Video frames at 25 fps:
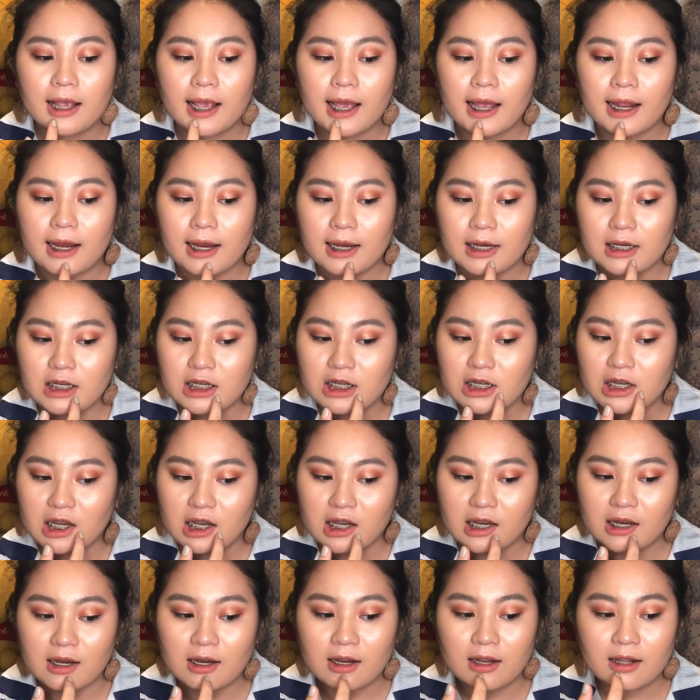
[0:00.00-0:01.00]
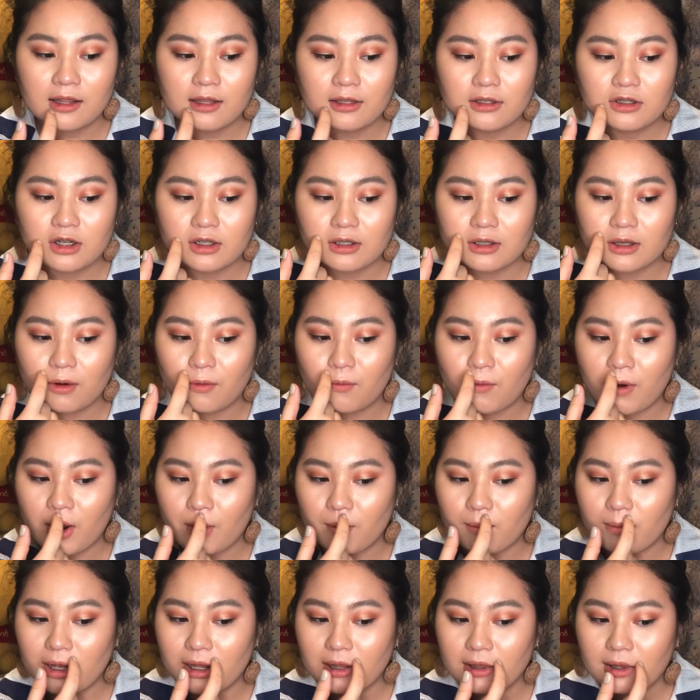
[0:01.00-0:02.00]
kind of chin just
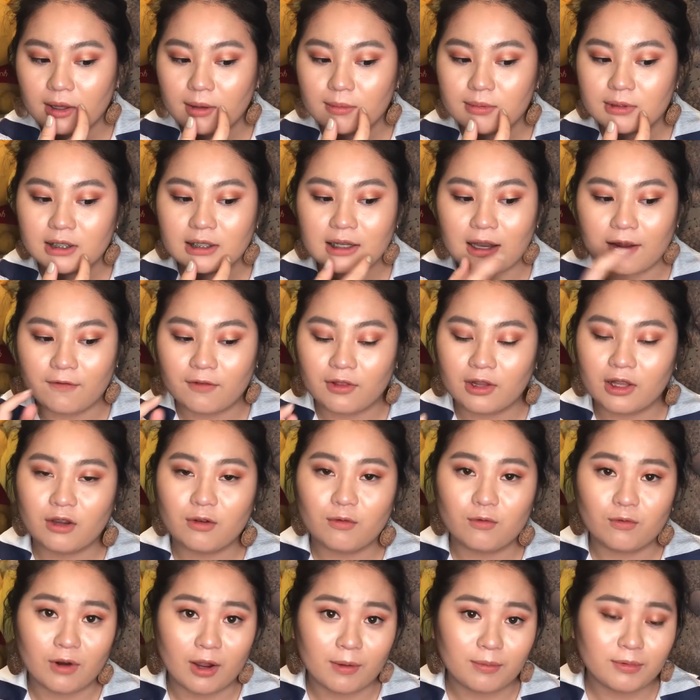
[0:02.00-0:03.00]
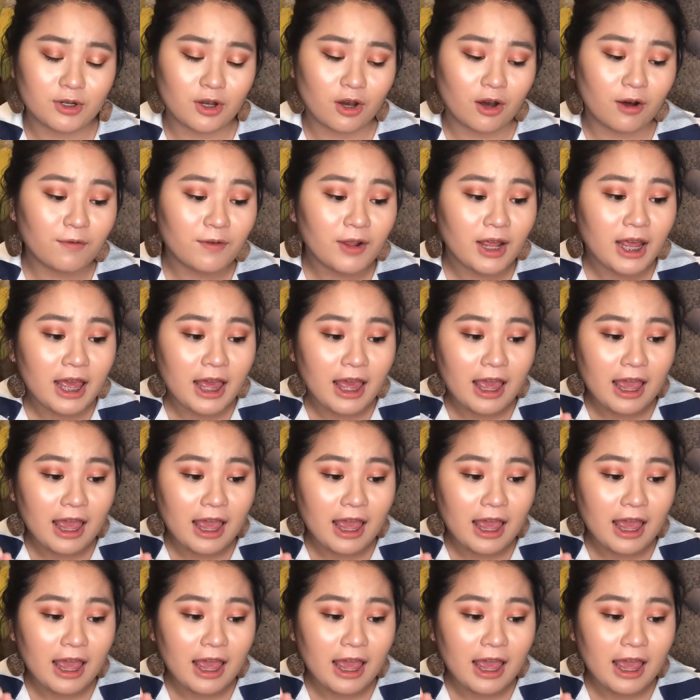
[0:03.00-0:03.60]
around my lips definitely rubbed off,